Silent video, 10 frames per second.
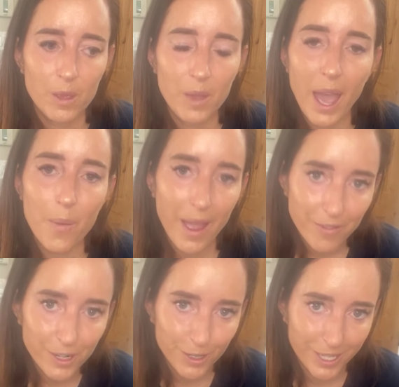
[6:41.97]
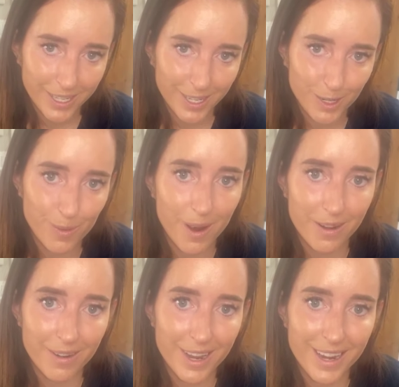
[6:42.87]
However you can get your
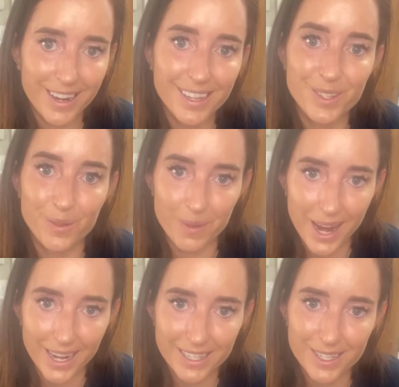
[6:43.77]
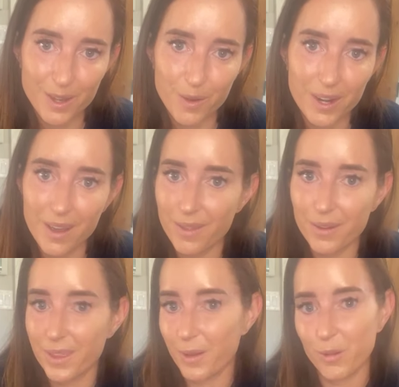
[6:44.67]
water in is great. So another
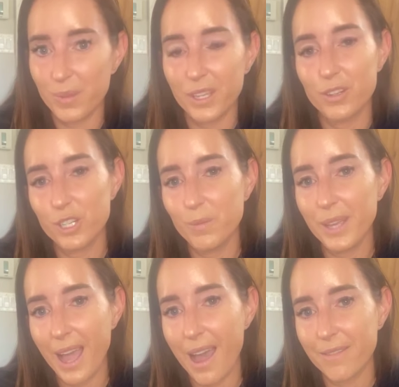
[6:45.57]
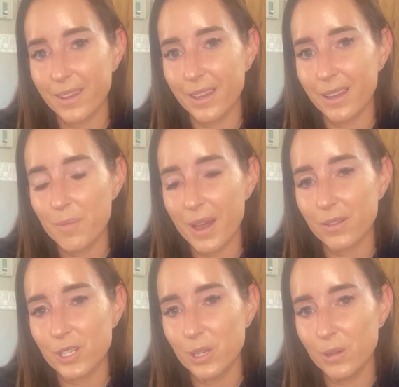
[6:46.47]
thing would be you should be having
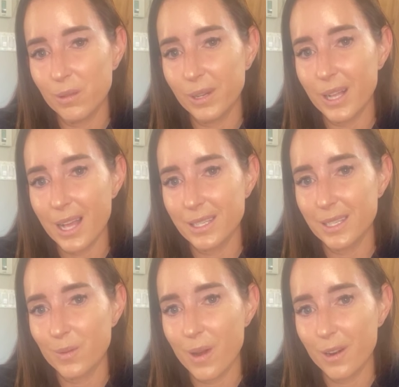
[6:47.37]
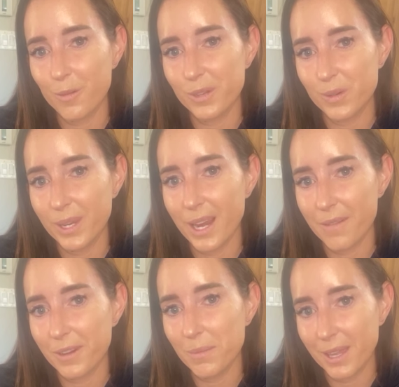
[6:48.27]
about 2 to 3 glasses of water between
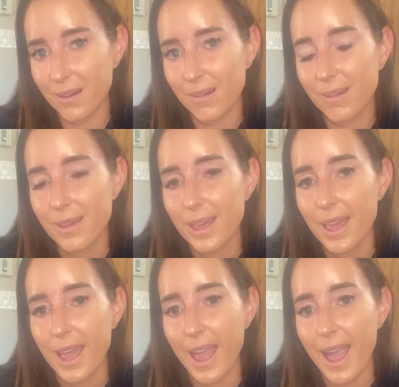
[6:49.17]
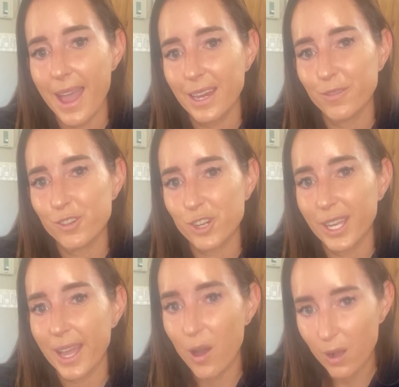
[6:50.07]
every meal. And if you're
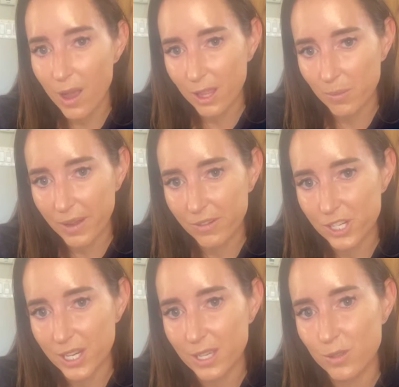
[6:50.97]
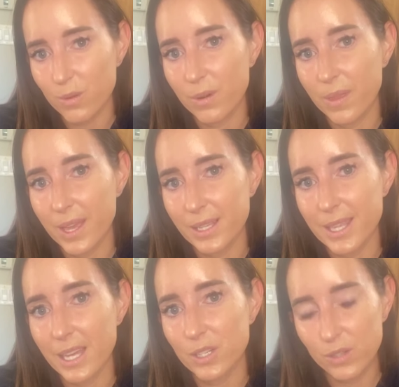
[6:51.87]
drinking alcoholic beverages or things
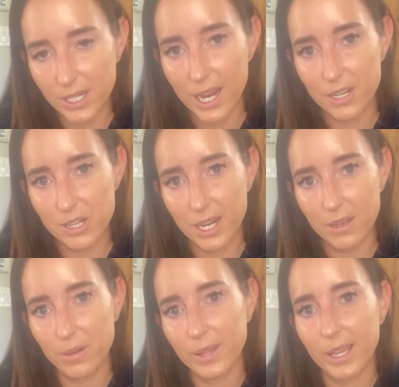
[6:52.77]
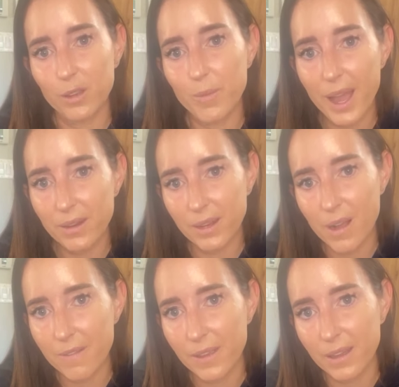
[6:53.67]
that do dehydrate you, like you're pounding
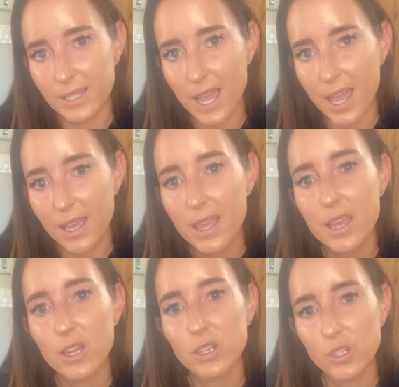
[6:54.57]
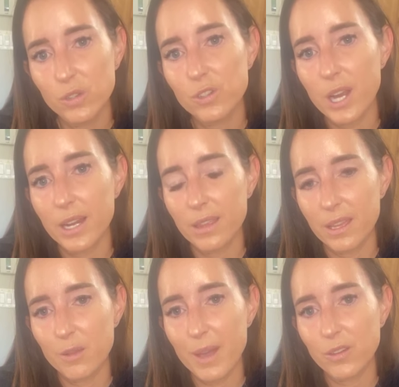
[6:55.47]
coffee all day, do try to
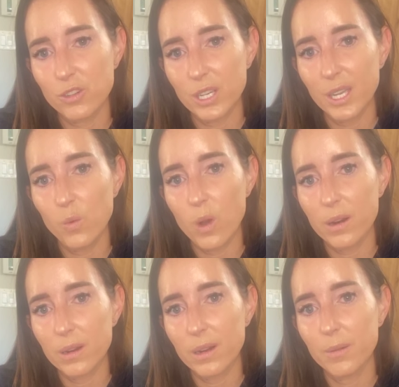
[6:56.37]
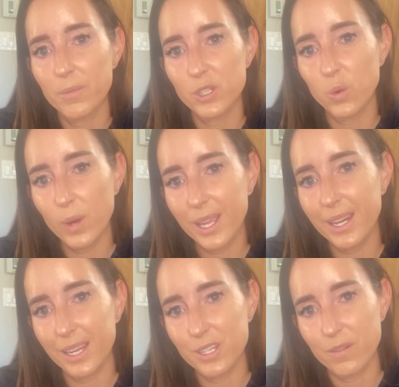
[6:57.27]
think about drinking water between
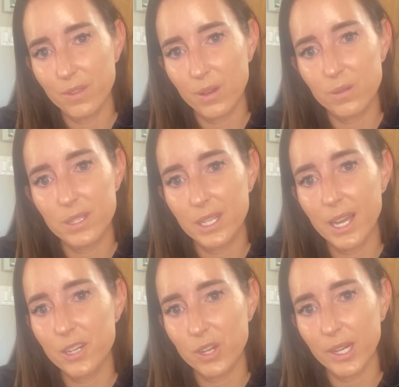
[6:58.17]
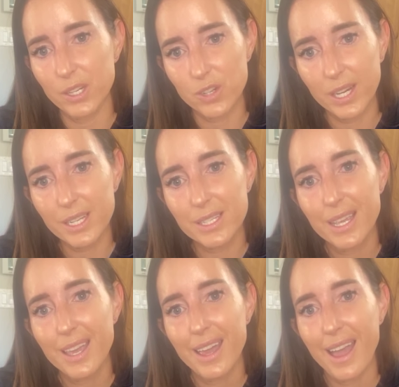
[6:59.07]
each of those dehydrating drinks.
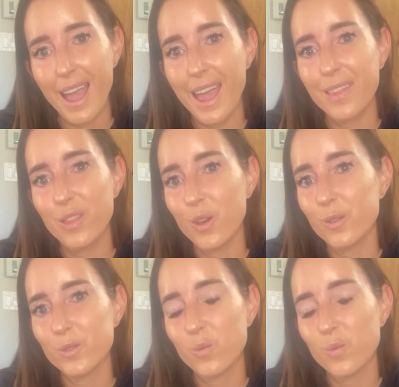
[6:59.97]
And those